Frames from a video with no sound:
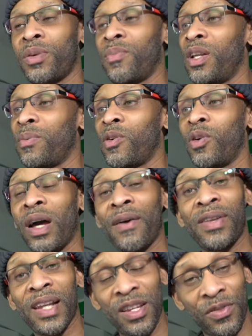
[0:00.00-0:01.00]
Some of them going to
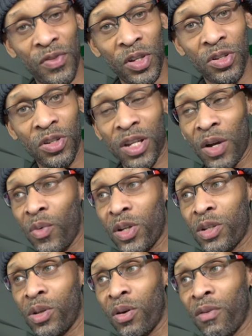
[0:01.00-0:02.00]
have less features than
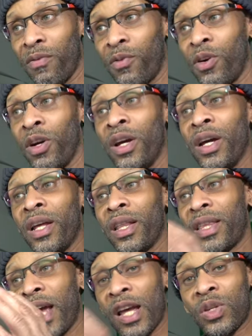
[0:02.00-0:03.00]
what you're looking for.
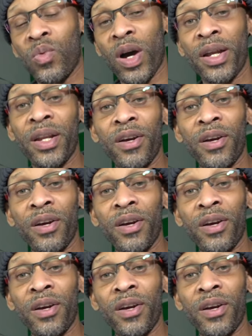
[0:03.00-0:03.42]
That's why